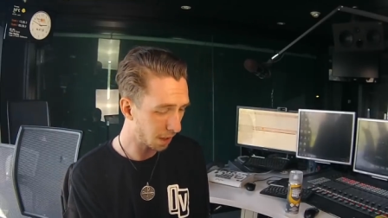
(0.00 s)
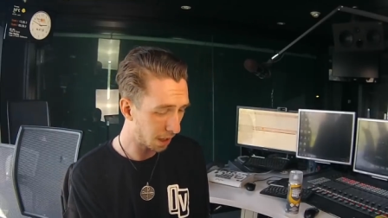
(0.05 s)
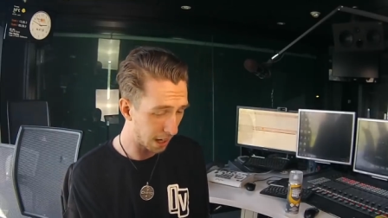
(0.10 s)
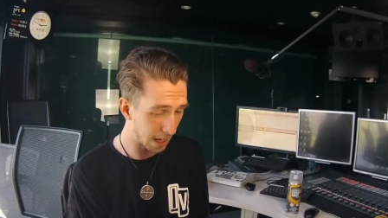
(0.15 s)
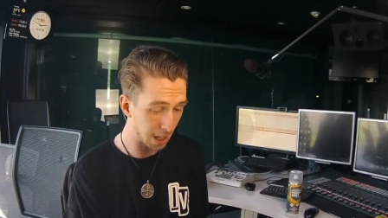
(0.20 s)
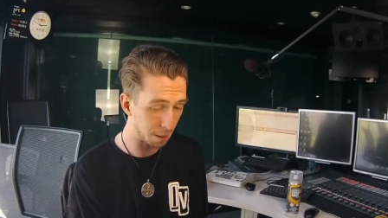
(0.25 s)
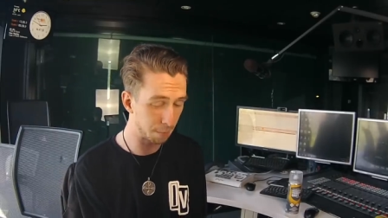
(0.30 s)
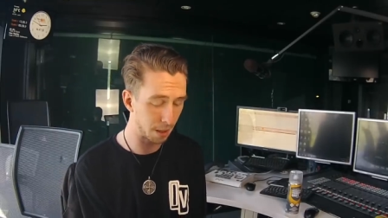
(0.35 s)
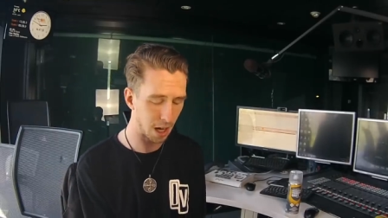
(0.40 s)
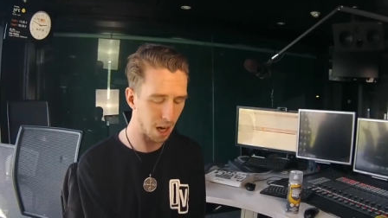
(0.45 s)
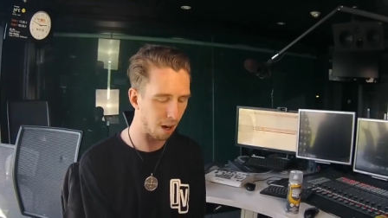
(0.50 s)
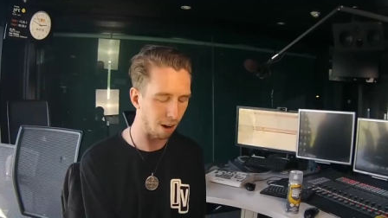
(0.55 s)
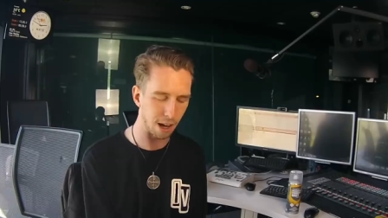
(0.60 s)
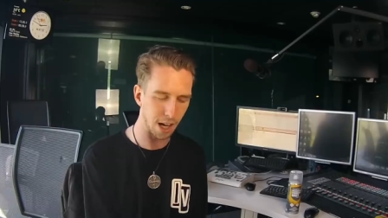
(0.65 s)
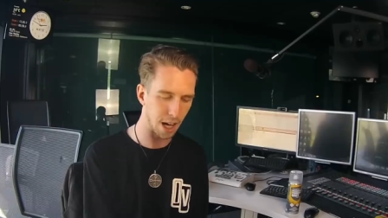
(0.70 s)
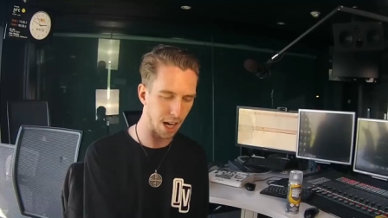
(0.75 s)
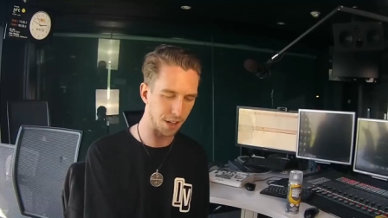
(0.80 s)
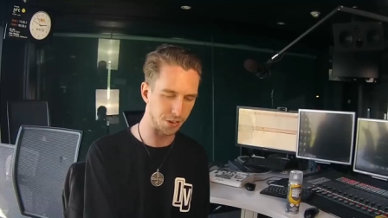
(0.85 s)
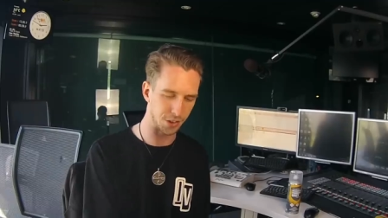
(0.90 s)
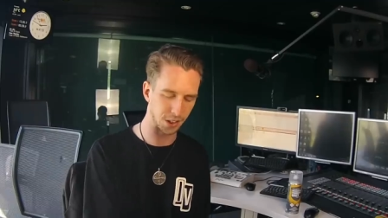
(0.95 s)
And I'm like,
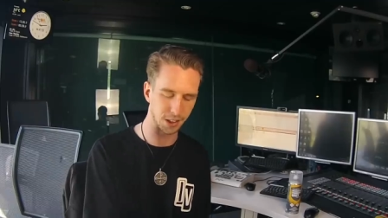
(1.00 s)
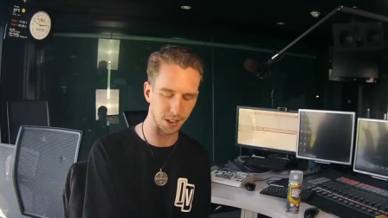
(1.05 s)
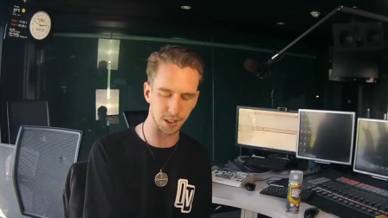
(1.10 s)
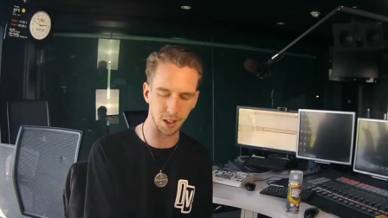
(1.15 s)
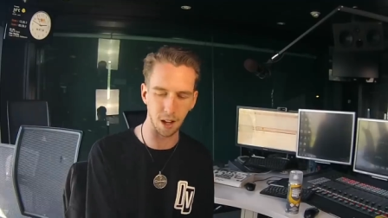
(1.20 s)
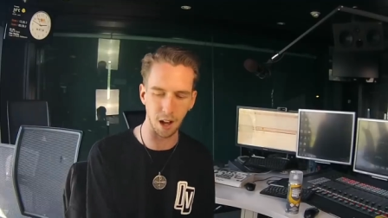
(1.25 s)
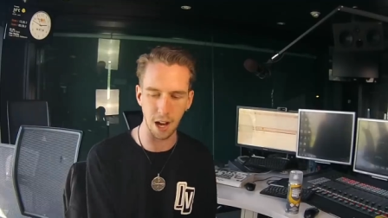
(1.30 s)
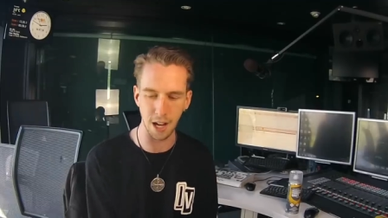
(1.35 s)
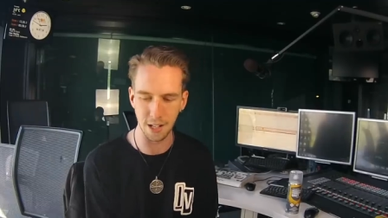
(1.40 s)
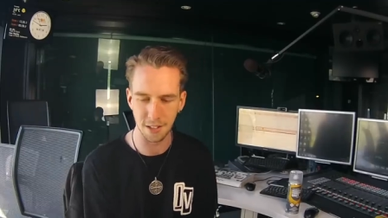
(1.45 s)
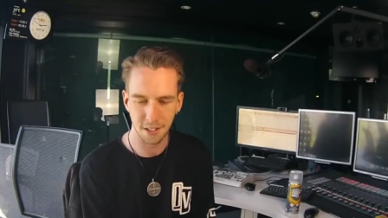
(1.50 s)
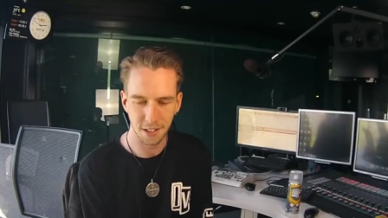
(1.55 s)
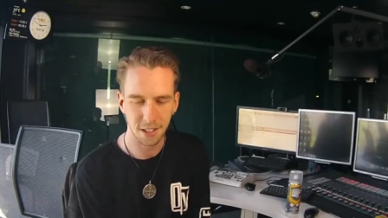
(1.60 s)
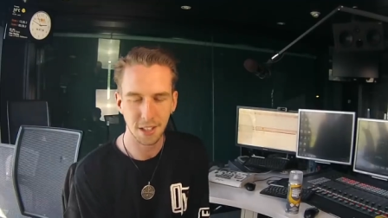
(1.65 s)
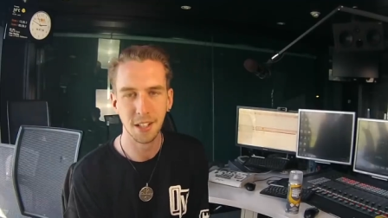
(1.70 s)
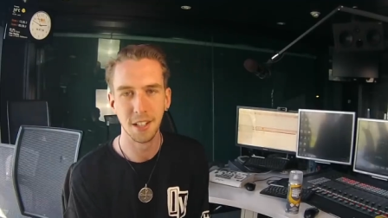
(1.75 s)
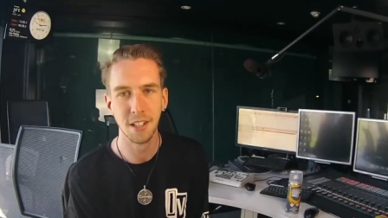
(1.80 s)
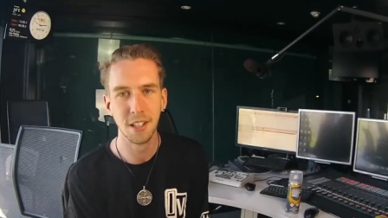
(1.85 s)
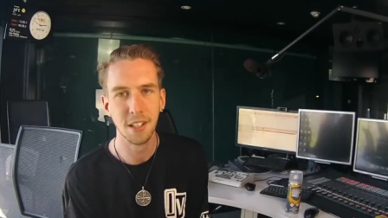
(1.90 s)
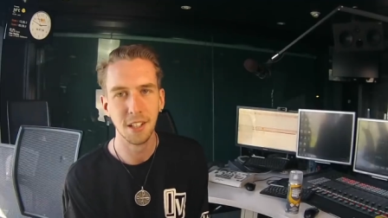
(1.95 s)
alright, I decline.
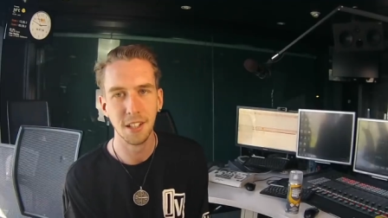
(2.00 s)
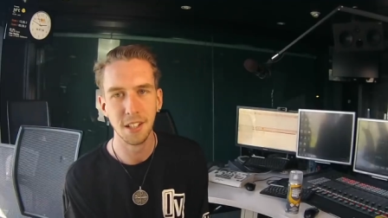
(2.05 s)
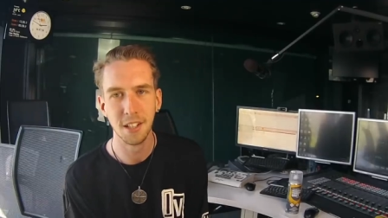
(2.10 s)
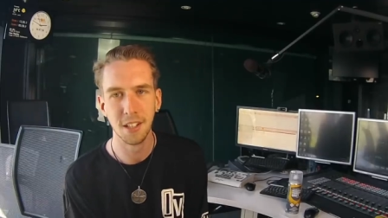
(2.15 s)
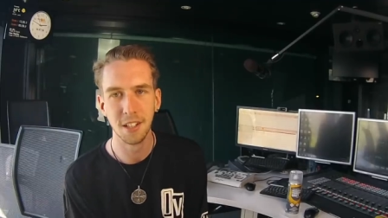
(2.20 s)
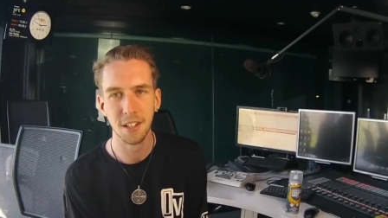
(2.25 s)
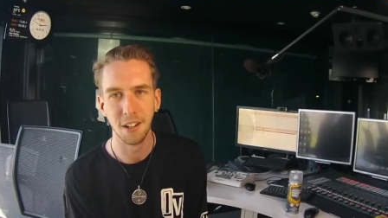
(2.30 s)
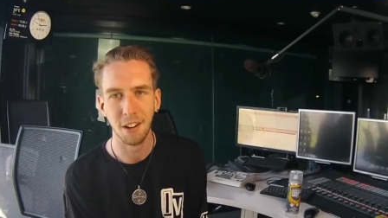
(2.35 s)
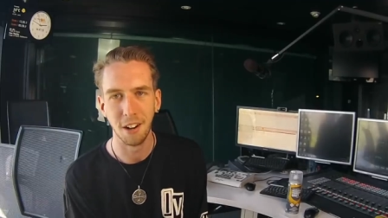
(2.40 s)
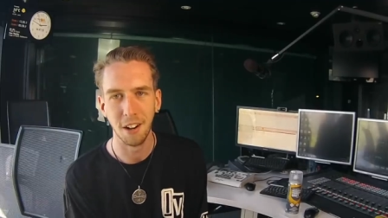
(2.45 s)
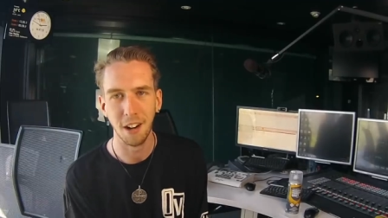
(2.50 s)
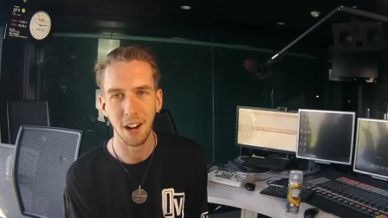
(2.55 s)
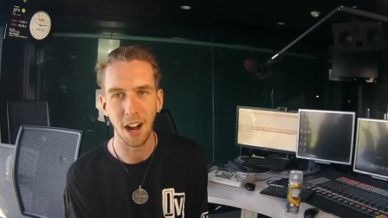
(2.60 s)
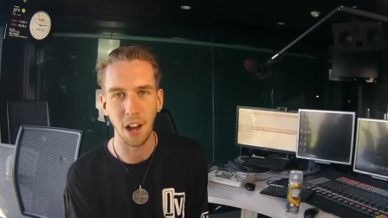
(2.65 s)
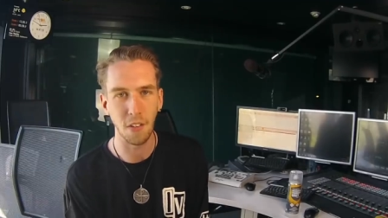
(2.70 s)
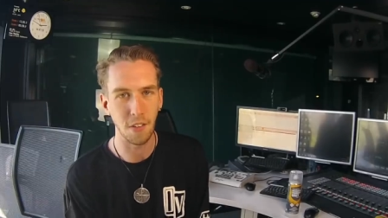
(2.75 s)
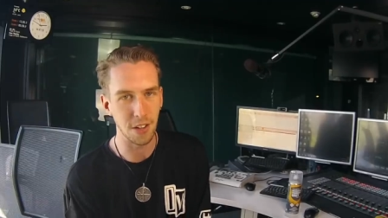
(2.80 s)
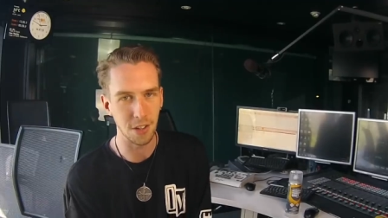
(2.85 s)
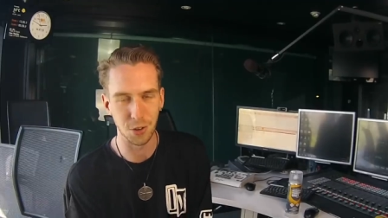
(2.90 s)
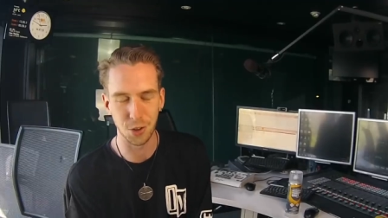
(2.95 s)

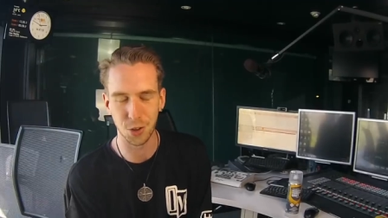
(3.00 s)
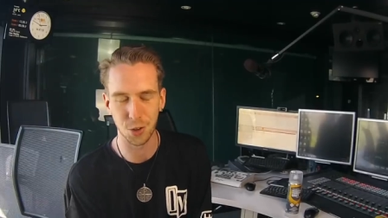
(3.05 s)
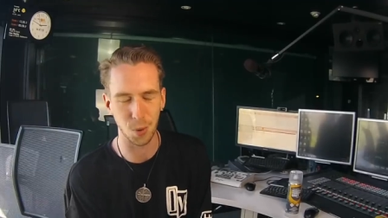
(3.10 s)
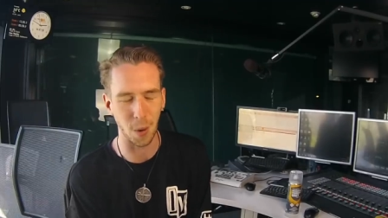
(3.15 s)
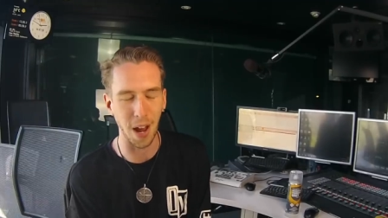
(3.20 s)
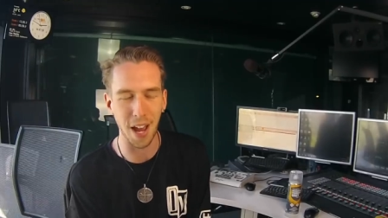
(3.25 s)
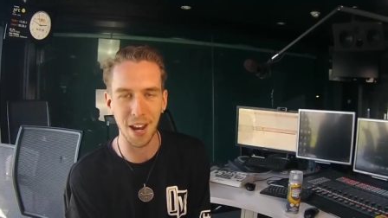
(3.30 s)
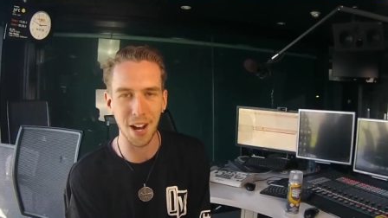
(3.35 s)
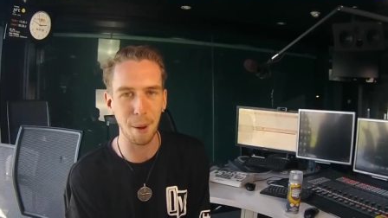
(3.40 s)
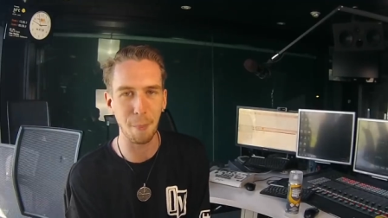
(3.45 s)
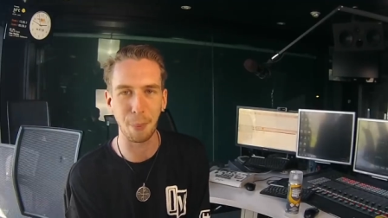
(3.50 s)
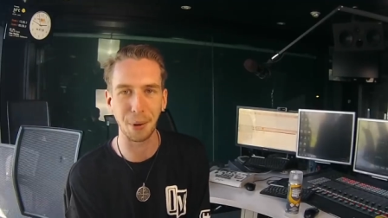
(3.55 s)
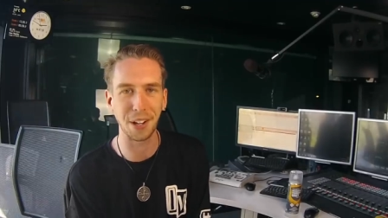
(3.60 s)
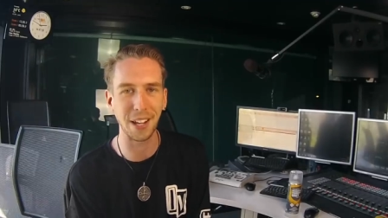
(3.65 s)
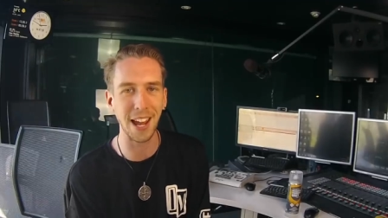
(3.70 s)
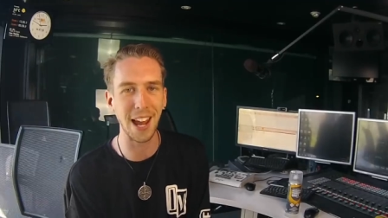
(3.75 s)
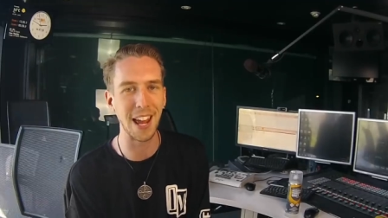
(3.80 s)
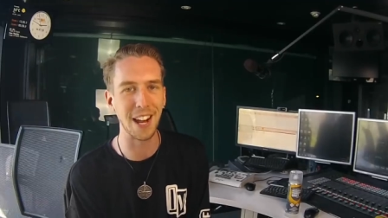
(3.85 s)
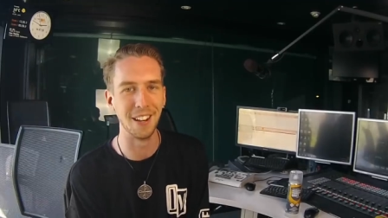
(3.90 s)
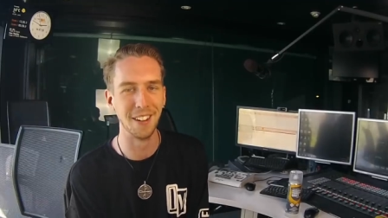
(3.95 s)
And then straight up
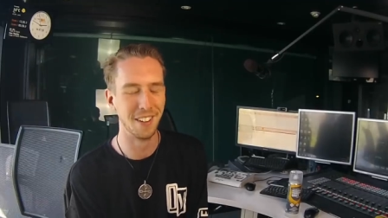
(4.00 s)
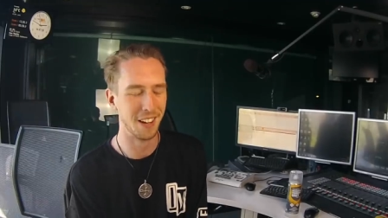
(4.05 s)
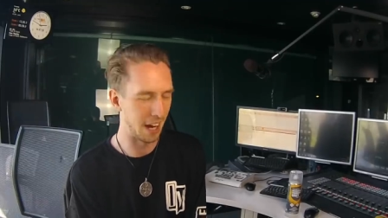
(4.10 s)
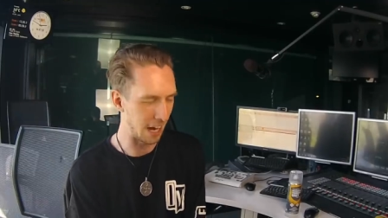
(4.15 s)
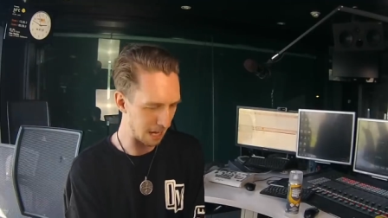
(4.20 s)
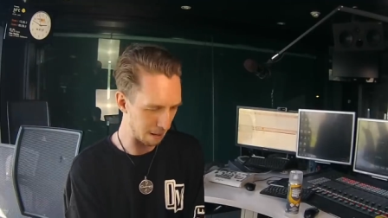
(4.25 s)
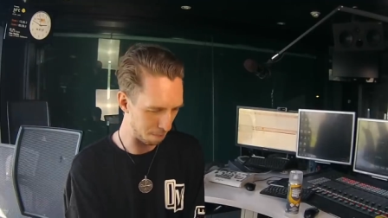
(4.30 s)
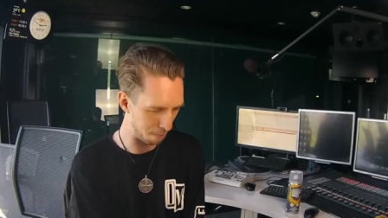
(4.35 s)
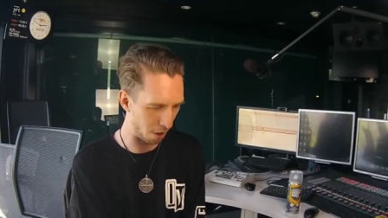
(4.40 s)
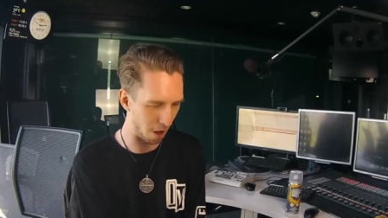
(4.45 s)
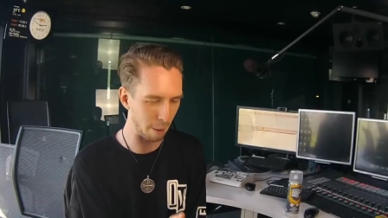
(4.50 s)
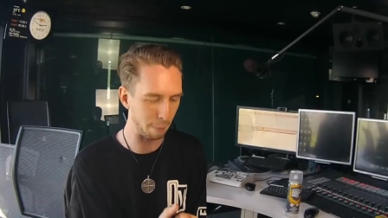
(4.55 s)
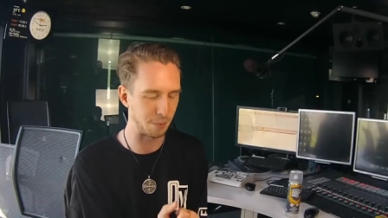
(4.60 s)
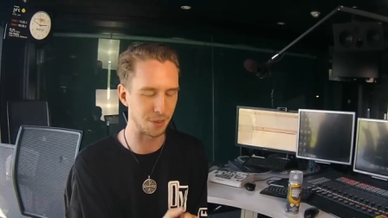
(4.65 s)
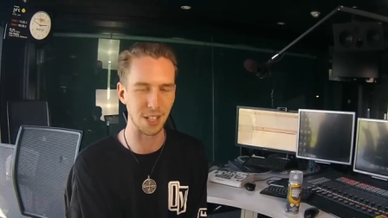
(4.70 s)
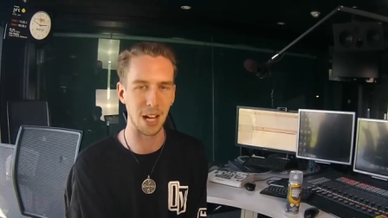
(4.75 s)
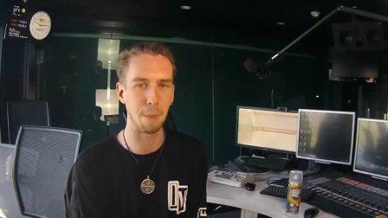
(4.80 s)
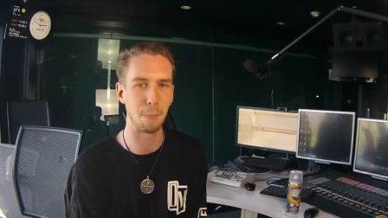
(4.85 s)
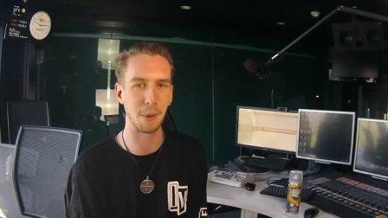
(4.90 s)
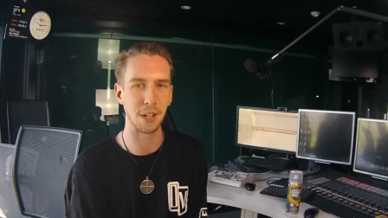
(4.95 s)
again. It
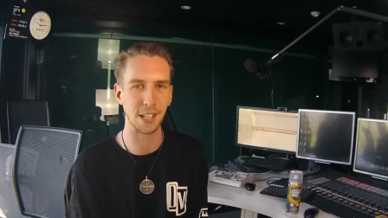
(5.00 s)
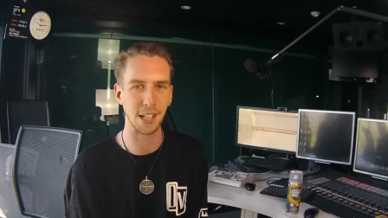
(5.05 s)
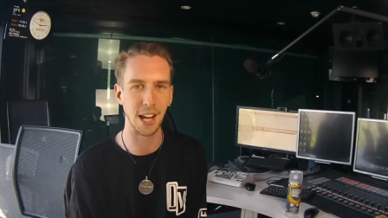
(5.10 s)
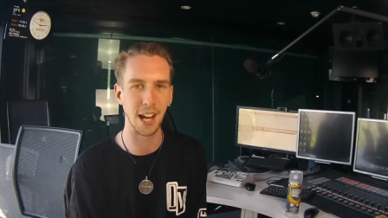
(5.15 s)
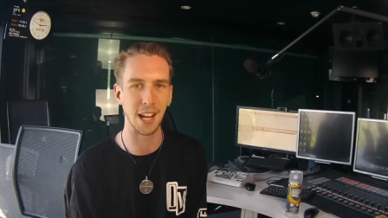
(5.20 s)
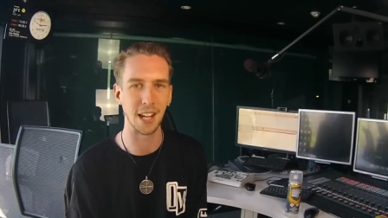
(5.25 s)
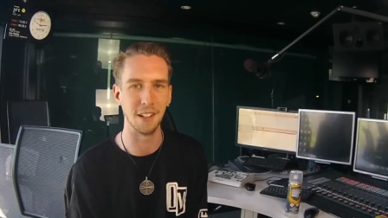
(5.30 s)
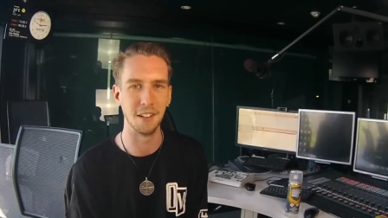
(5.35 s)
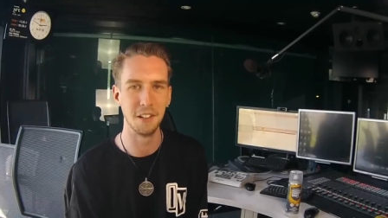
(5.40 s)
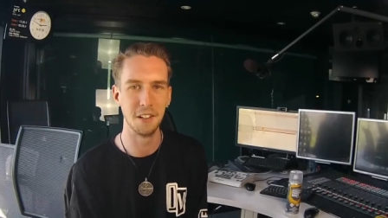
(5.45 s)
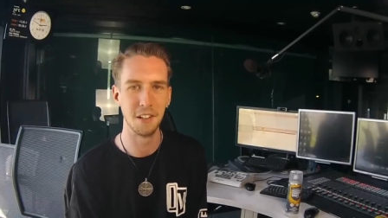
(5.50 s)
pops up again.